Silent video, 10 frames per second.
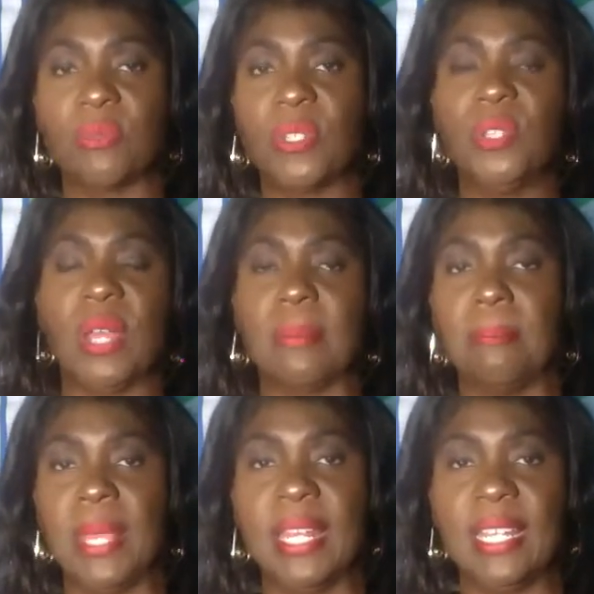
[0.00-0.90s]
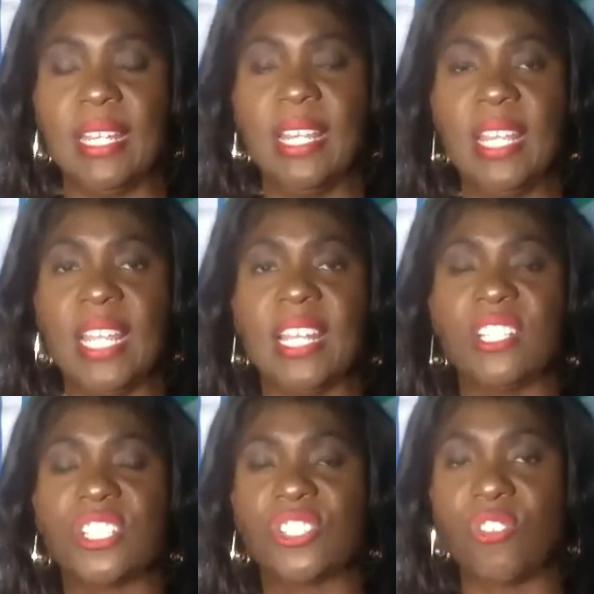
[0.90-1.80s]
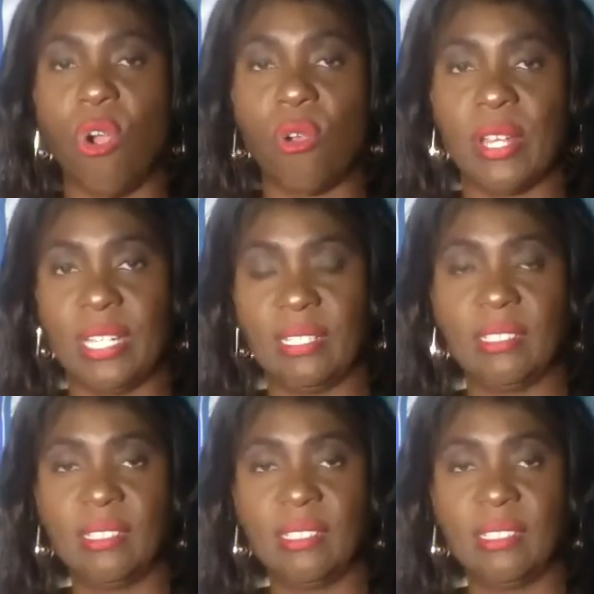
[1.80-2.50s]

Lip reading: When you admit it in a story,